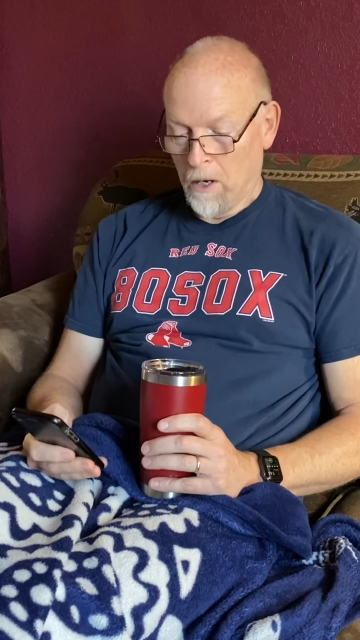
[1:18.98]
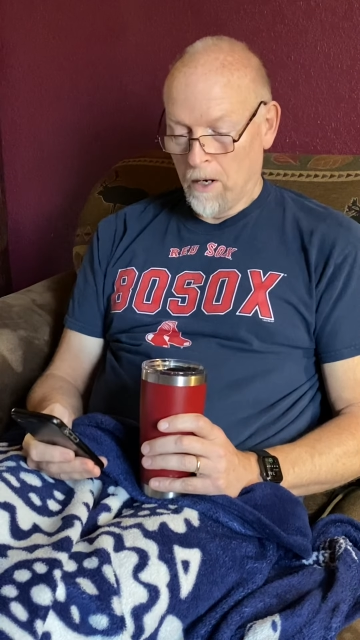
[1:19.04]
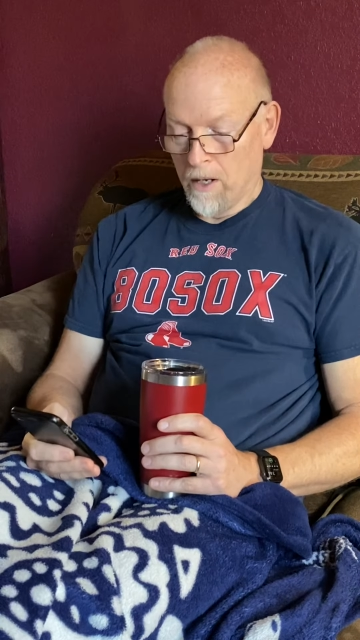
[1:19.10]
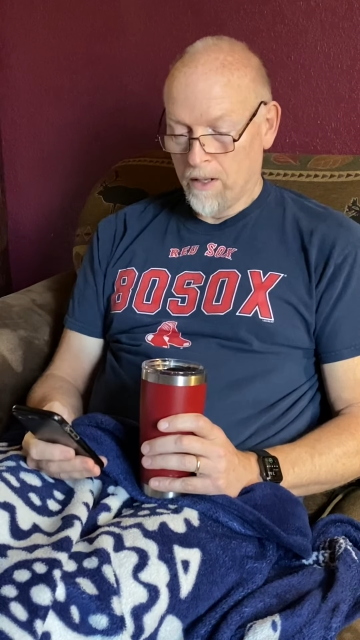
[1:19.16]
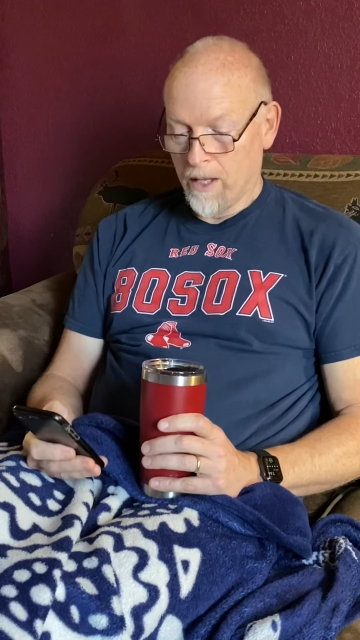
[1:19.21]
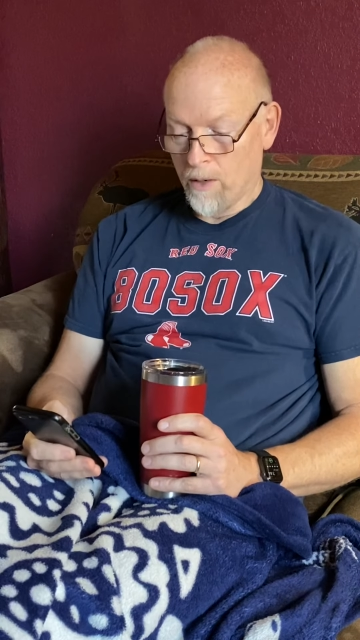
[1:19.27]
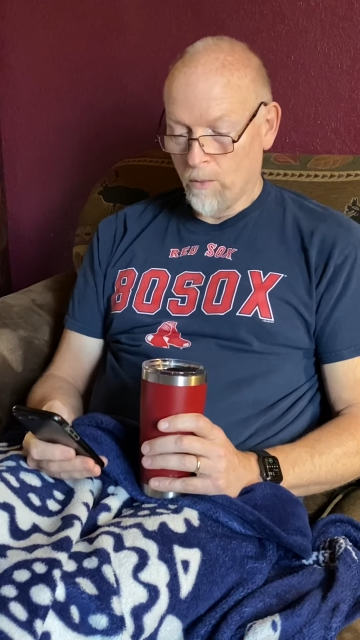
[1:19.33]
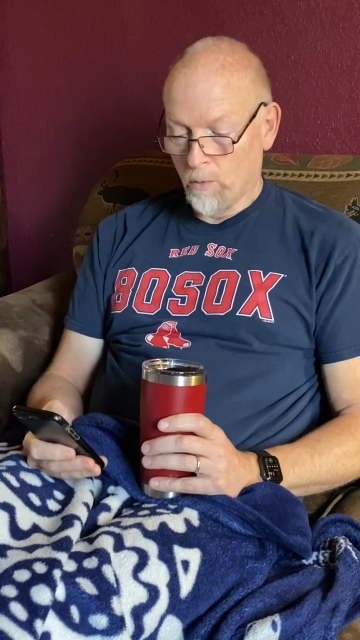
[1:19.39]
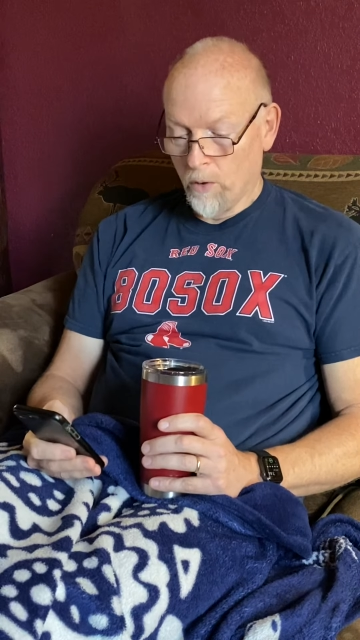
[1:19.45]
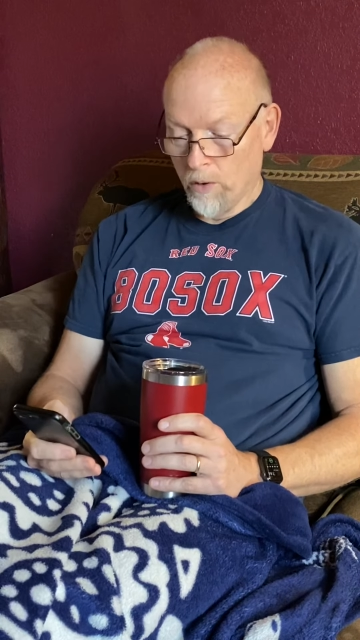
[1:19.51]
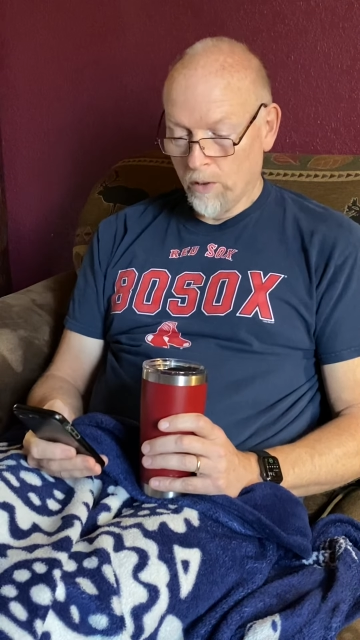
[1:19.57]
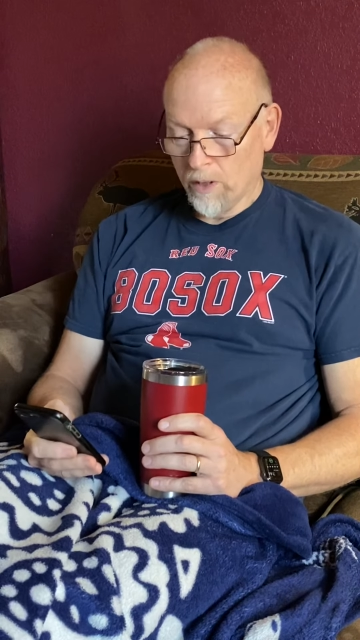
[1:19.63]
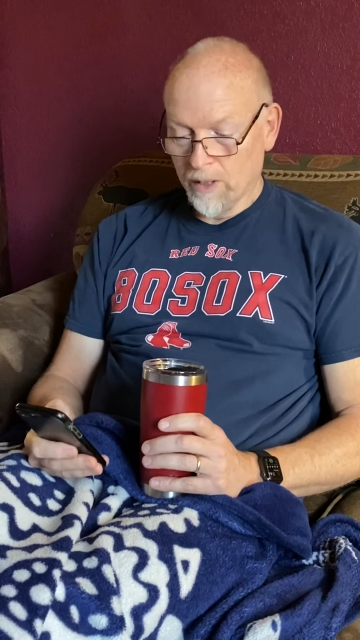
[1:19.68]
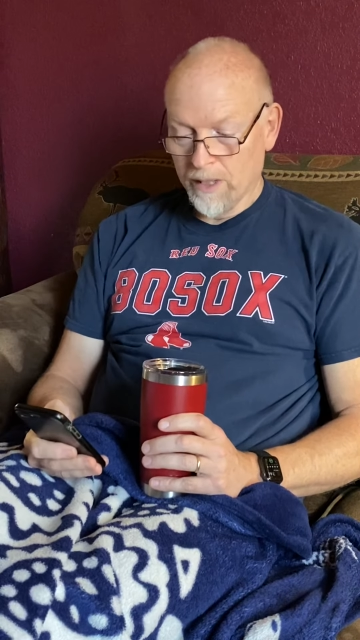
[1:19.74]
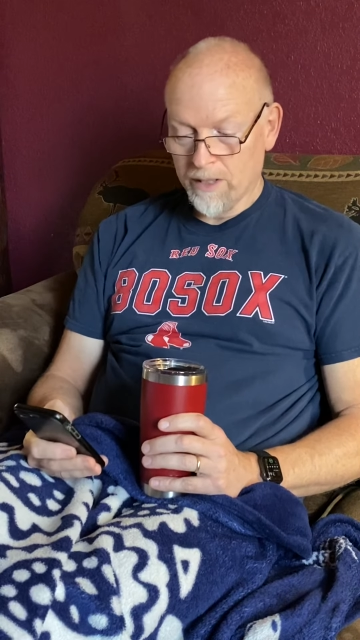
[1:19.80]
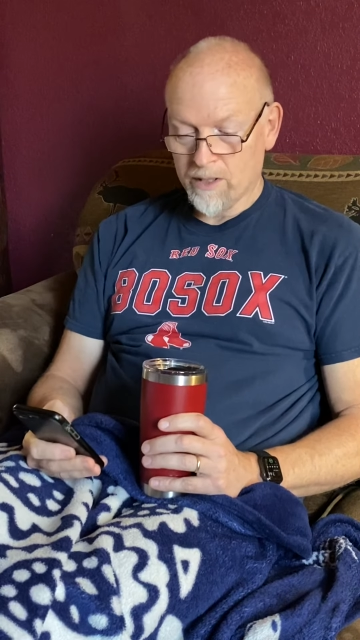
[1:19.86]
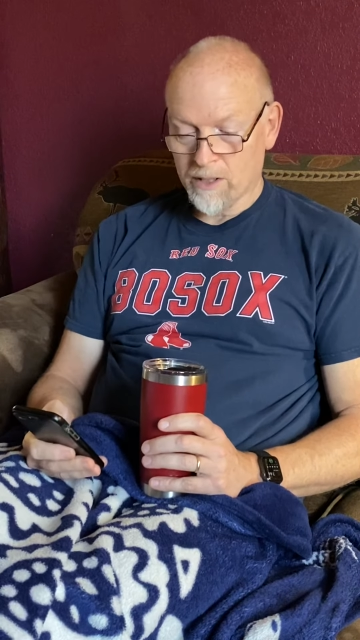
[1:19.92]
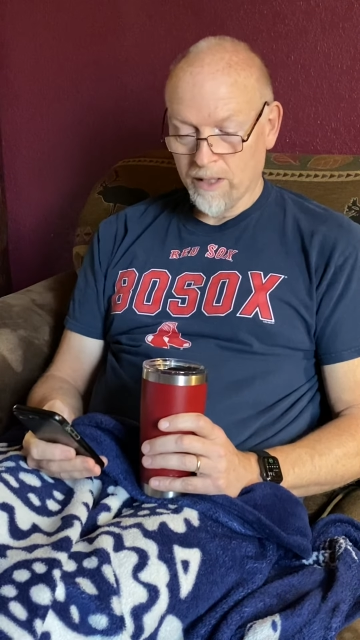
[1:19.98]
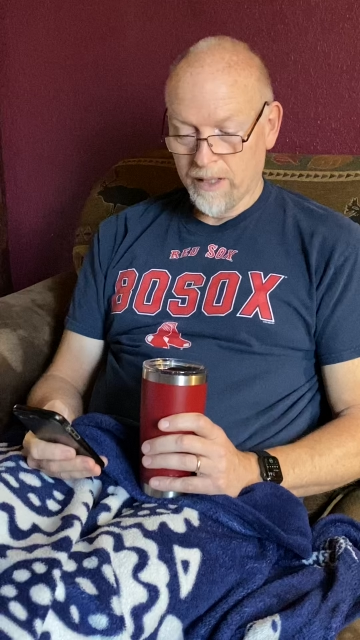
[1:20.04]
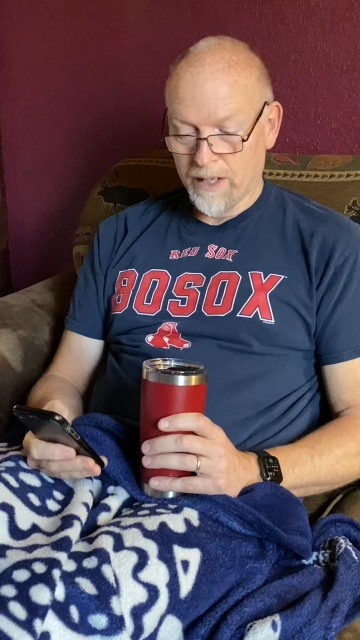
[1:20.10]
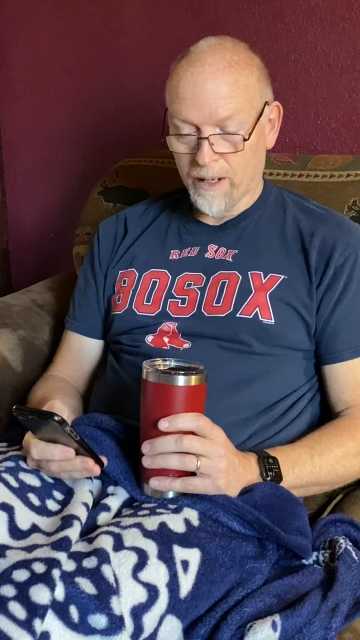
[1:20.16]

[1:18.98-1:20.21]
And they ruthlessly